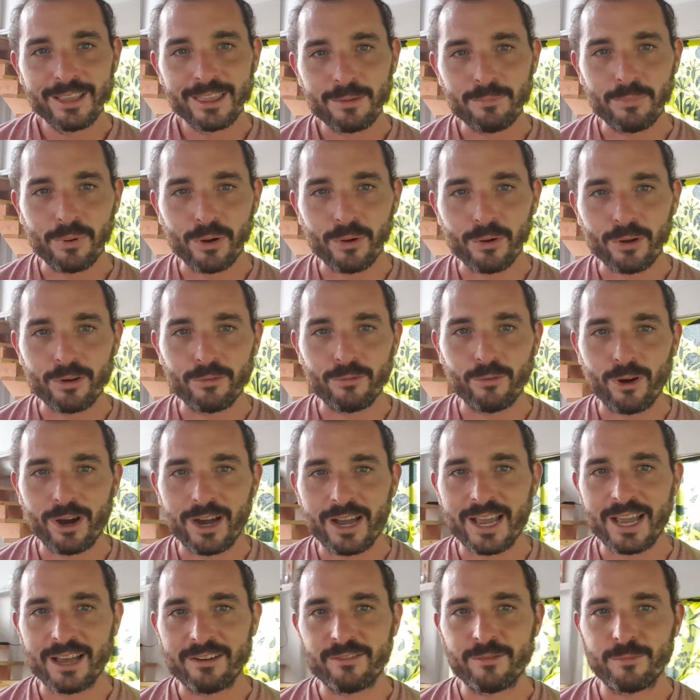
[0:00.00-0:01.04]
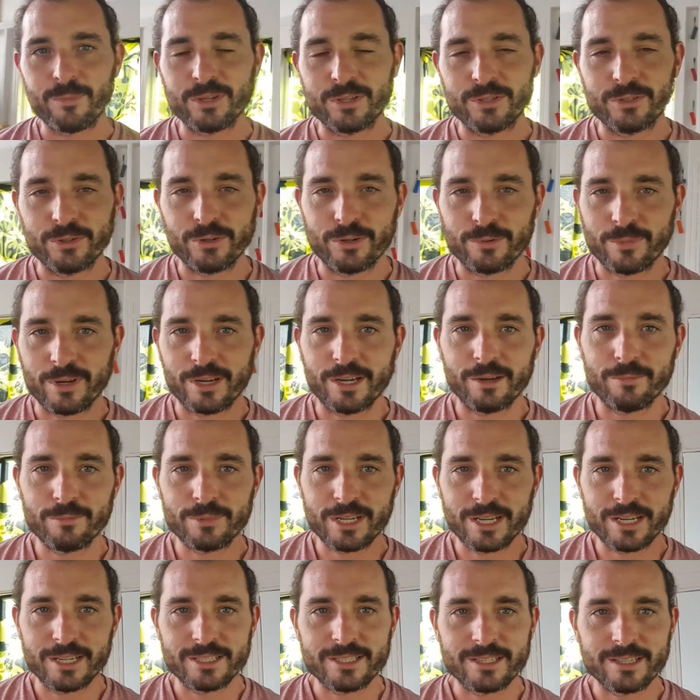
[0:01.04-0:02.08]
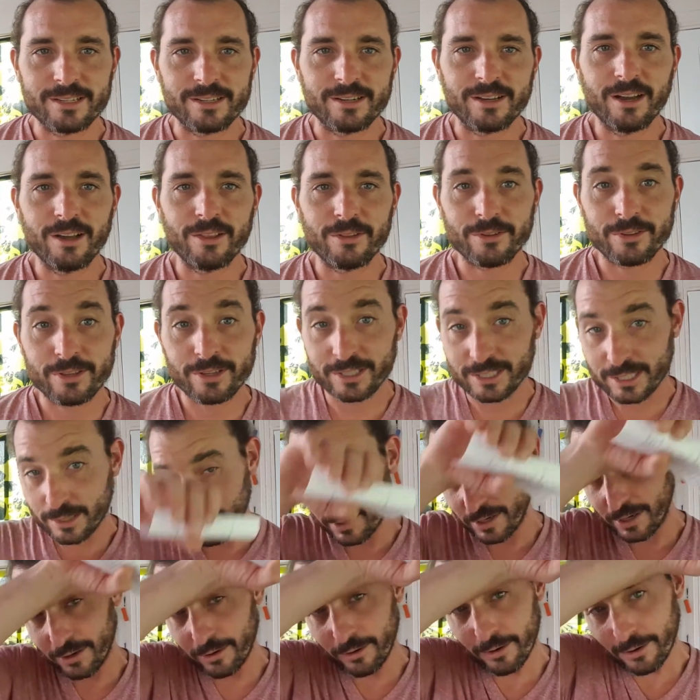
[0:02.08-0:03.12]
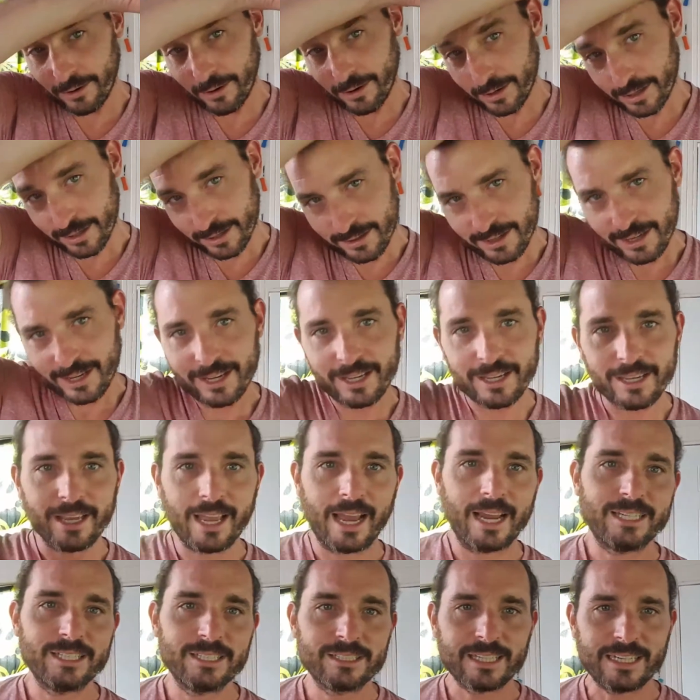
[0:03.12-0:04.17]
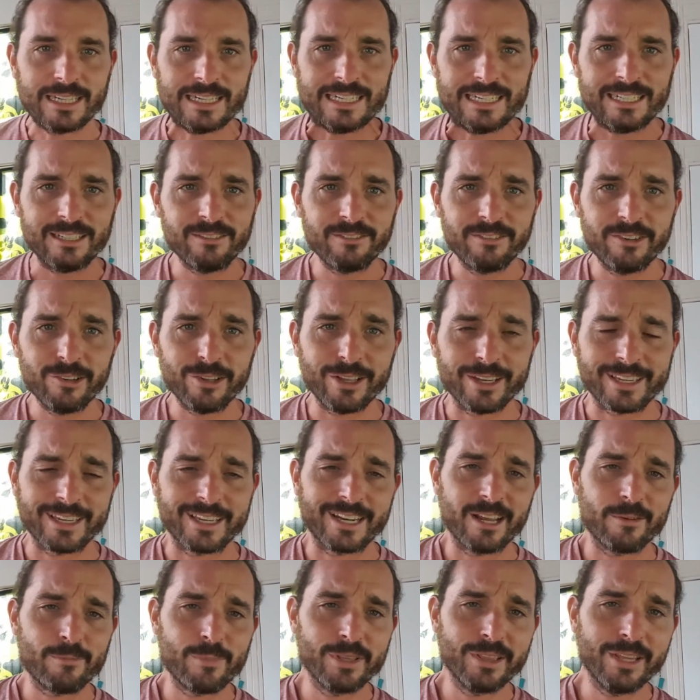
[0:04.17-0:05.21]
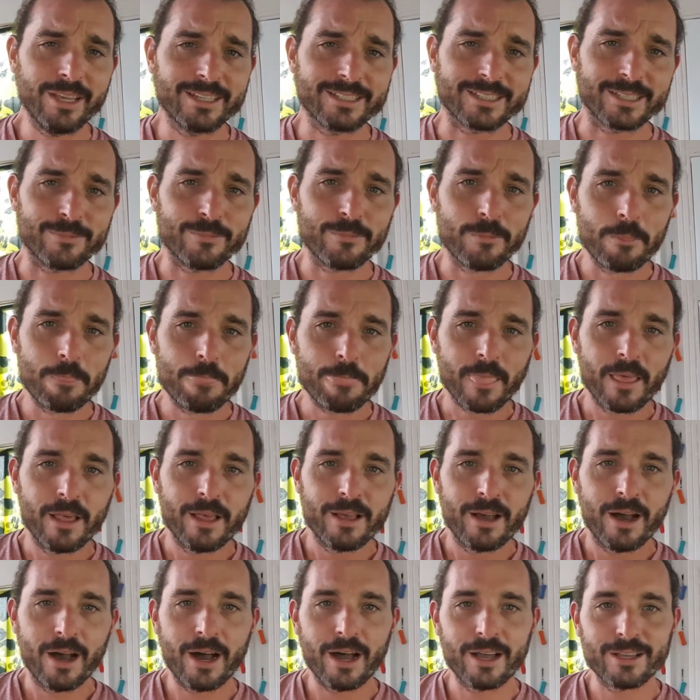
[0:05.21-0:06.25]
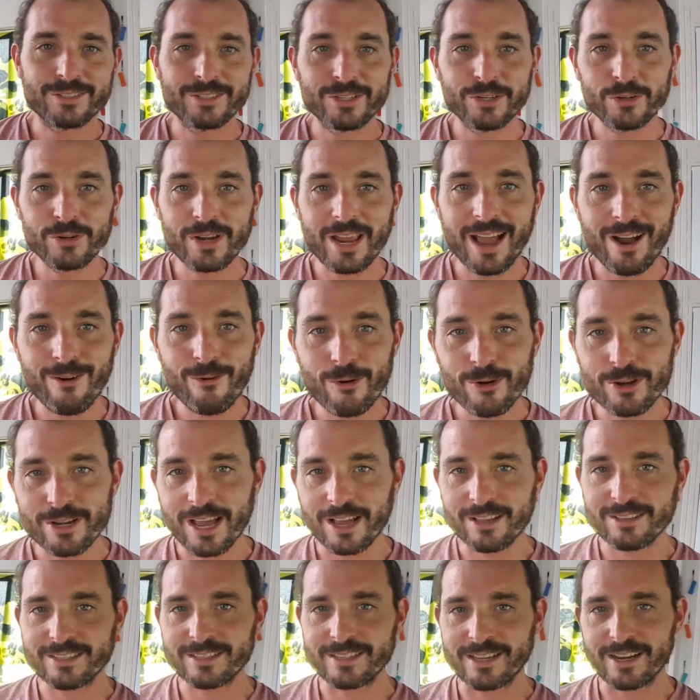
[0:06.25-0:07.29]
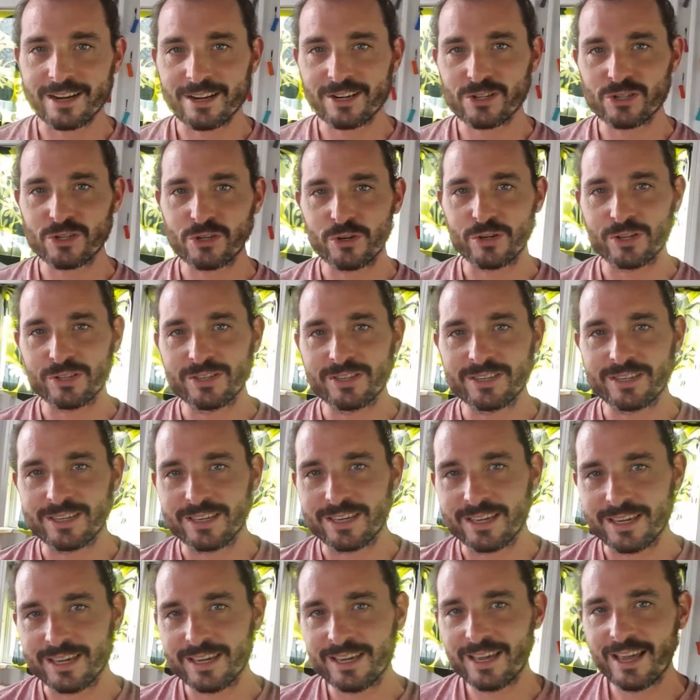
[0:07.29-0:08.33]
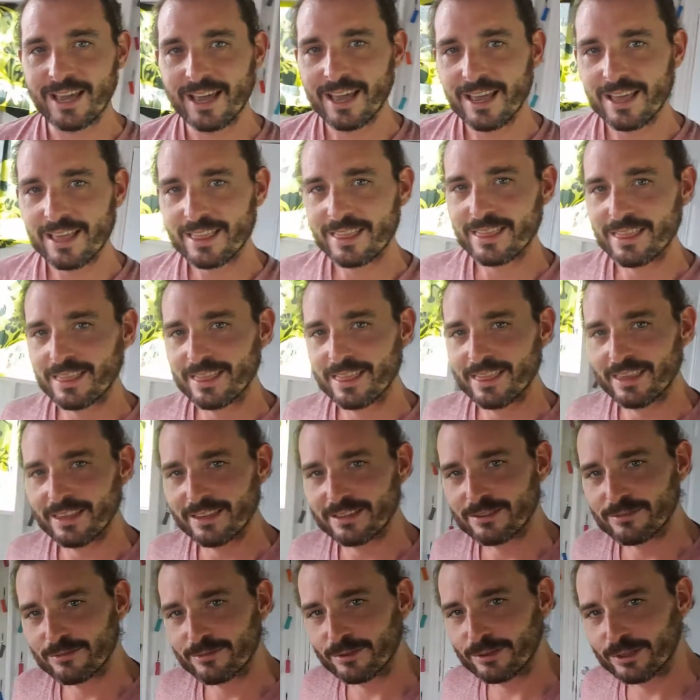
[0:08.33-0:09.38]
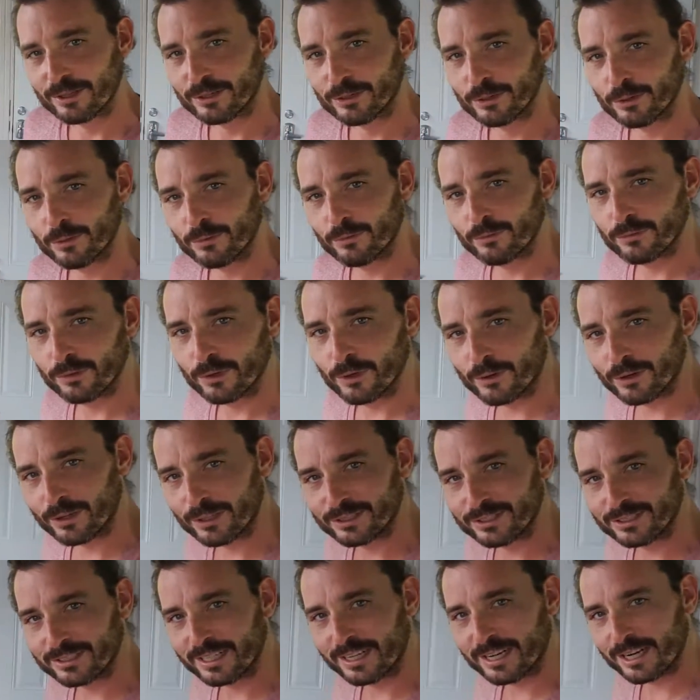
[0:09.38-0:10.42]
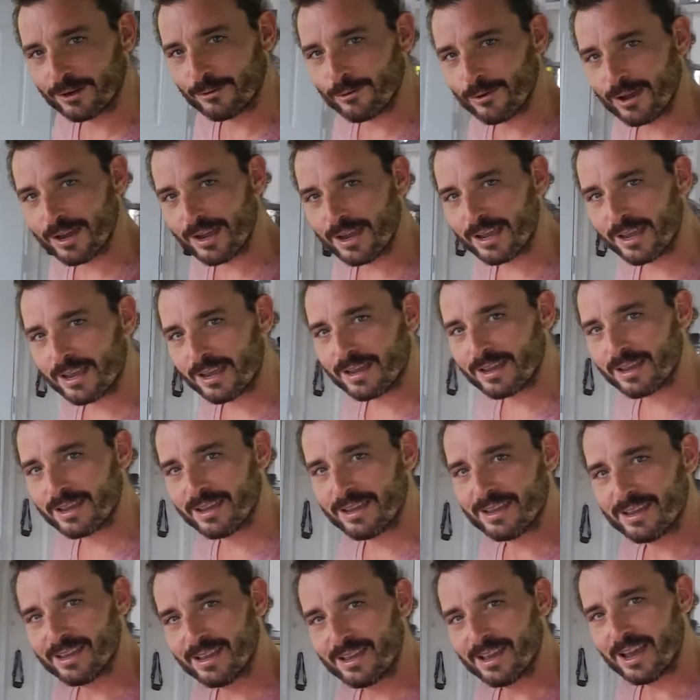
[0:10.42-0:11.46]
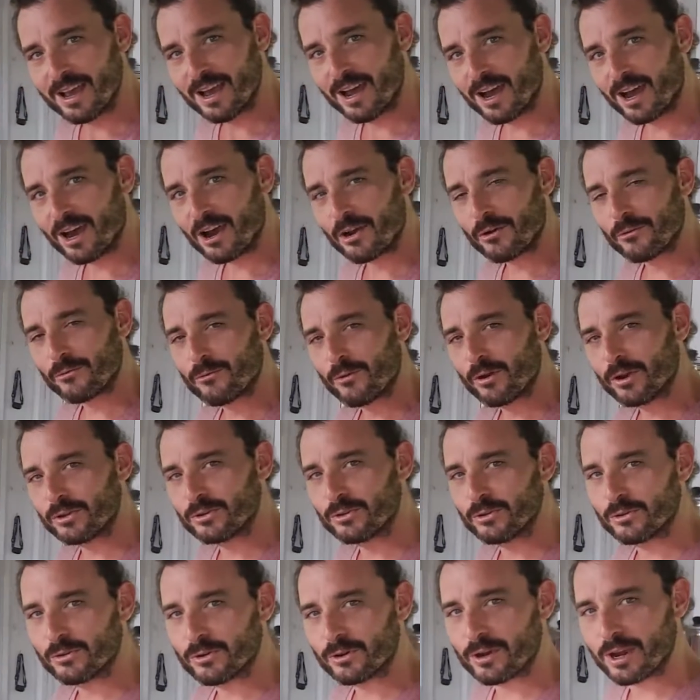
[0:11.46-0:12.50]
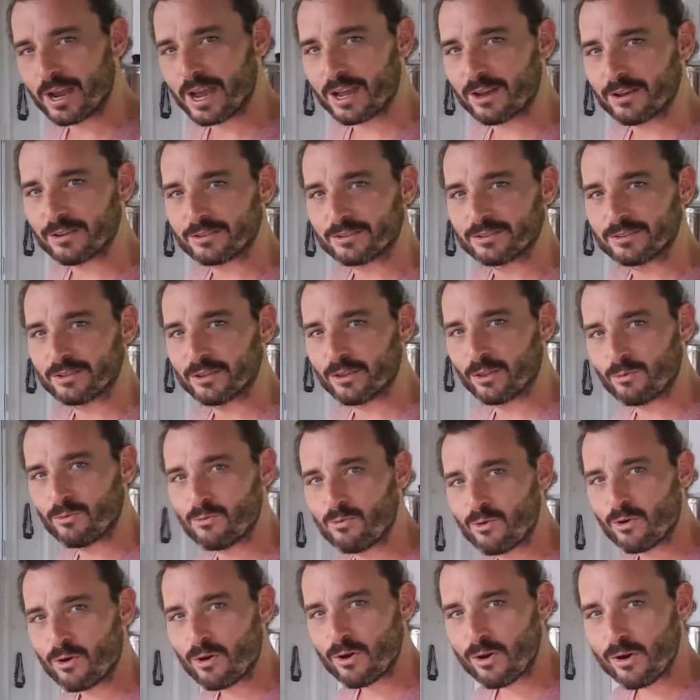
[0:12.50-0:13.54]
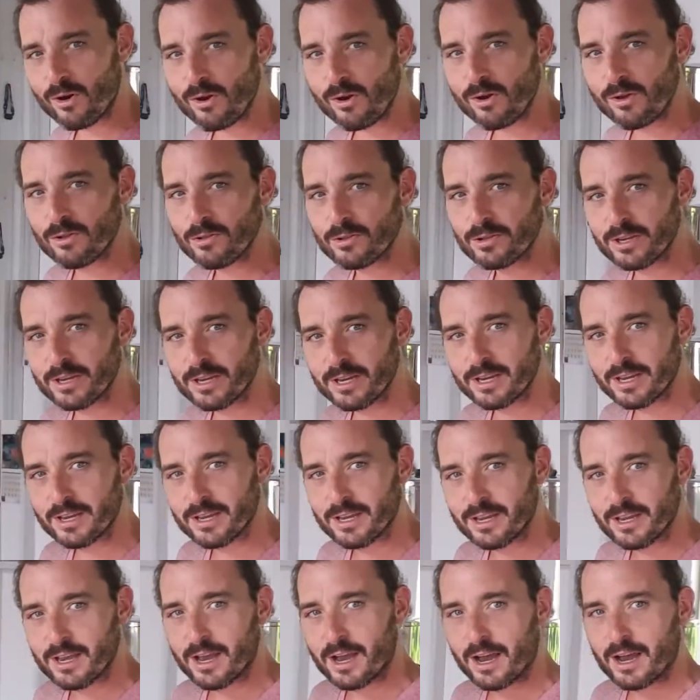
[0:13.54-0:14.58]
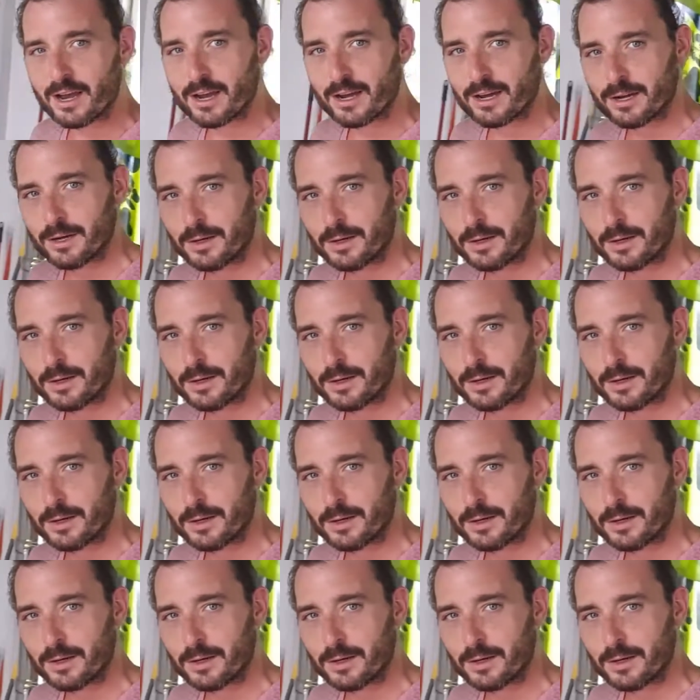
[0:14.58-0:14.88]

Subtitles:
bulk of why I haven't been doing my updates, and other things have been going on, and I just kind of didn't feel like it. I've been lazy. So now we're downstairs. You can see this really cool floating stairway, our front door out to the world, this